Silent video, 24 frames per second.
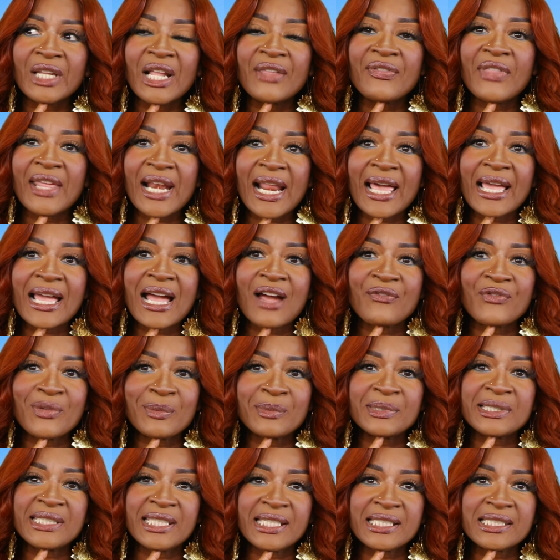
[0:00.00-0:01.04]
that I got
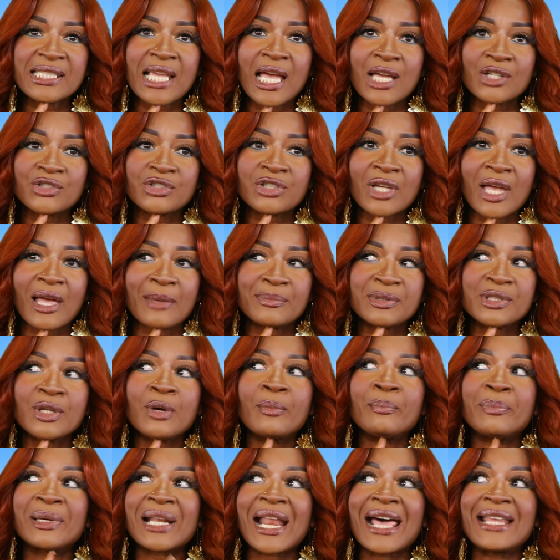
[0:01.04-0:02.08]
from a TikTok shop.
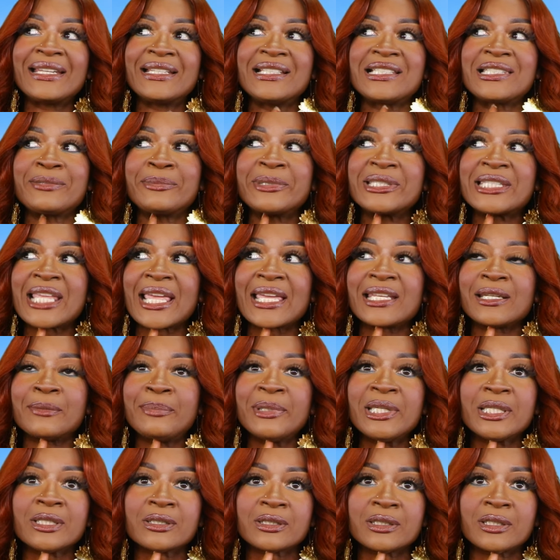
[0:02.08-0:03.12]
So, but I need to be taking the
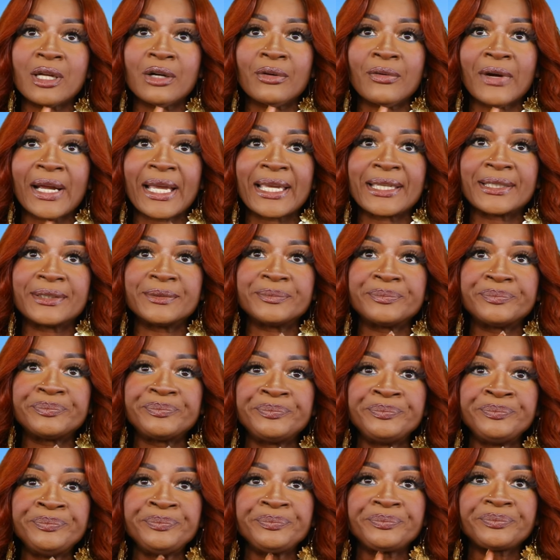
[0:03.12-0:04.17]
pills, though, right?
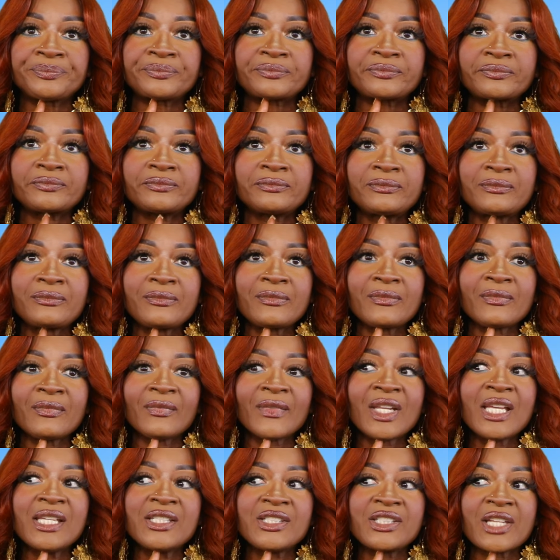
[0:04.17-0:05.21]

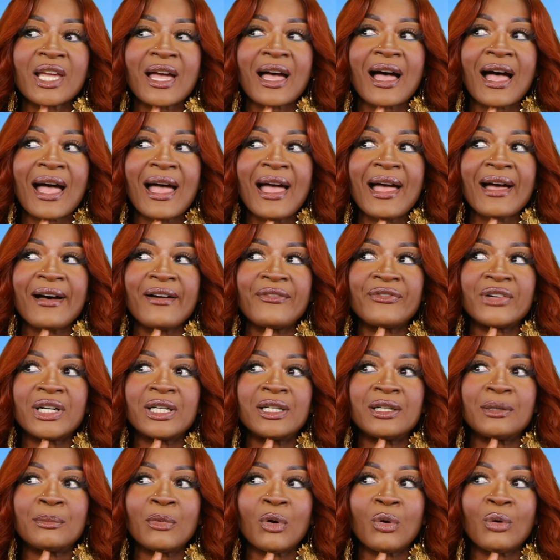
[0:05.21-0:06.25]
Because, yeah, I have
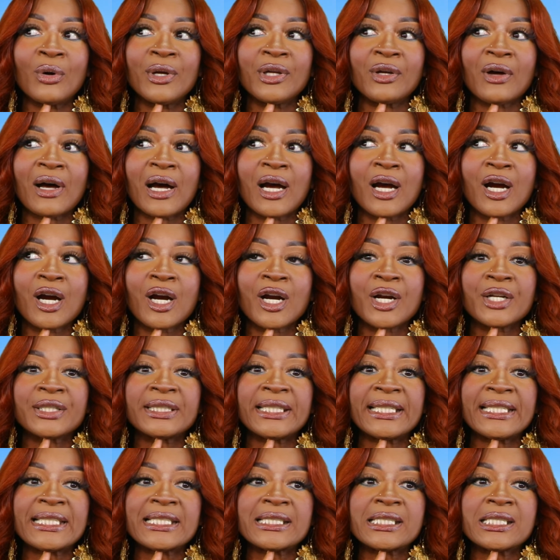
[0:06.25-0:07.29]
oil. I
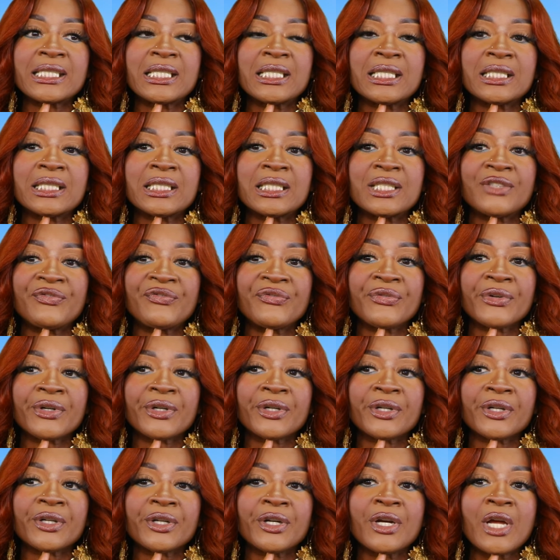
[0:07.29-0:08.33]
heard that it's good
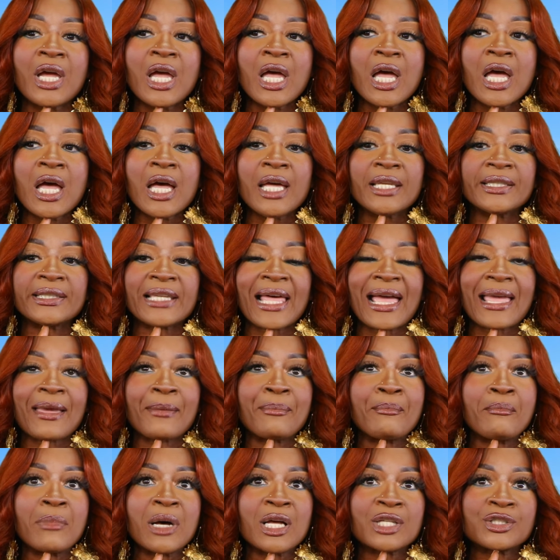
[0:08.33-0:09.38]
for,
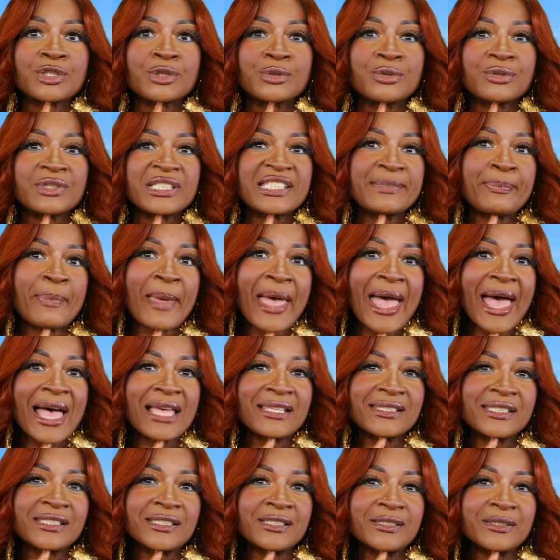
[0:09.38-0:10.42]
like, muscle
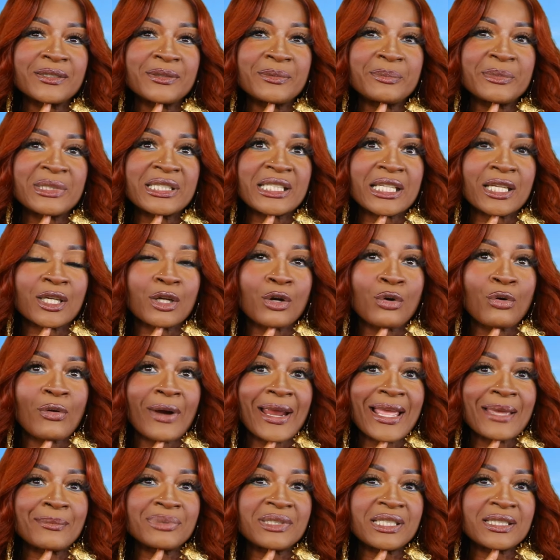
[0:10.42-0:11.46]
spasms and
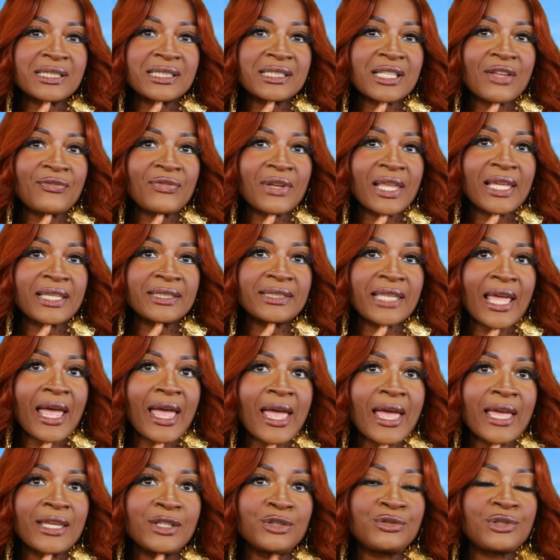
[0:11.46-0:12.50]
cramps and stuff like
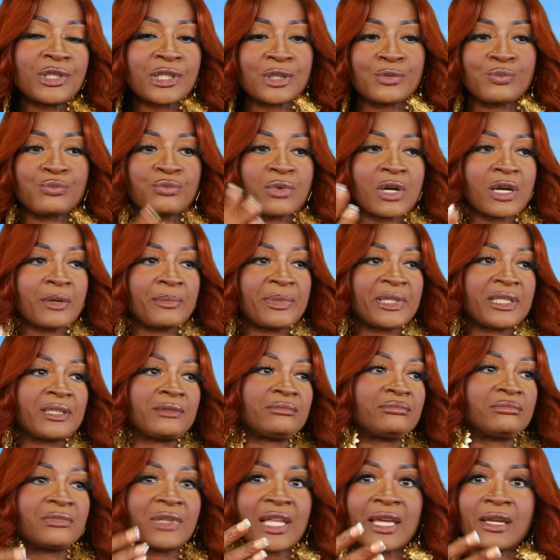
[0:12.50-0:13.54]
that. You just rub
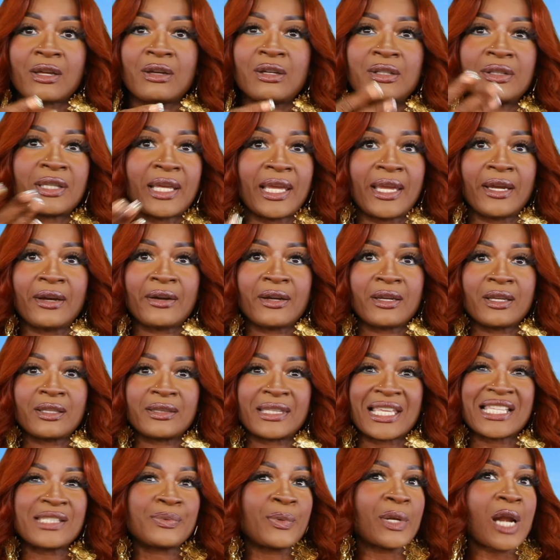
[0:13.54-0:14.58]
it, like, on the area.
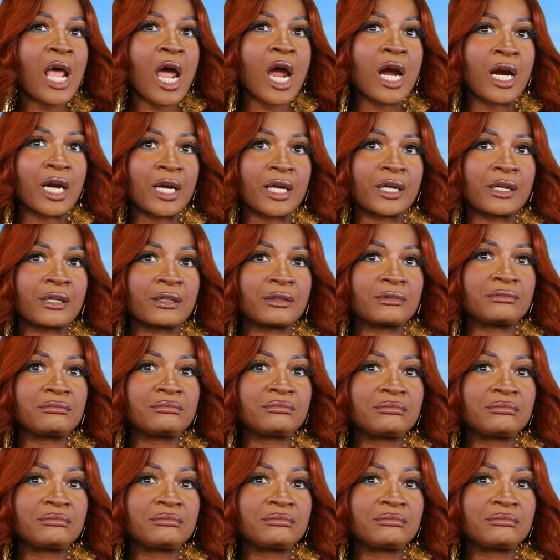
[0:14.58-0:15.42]
That's what I heard.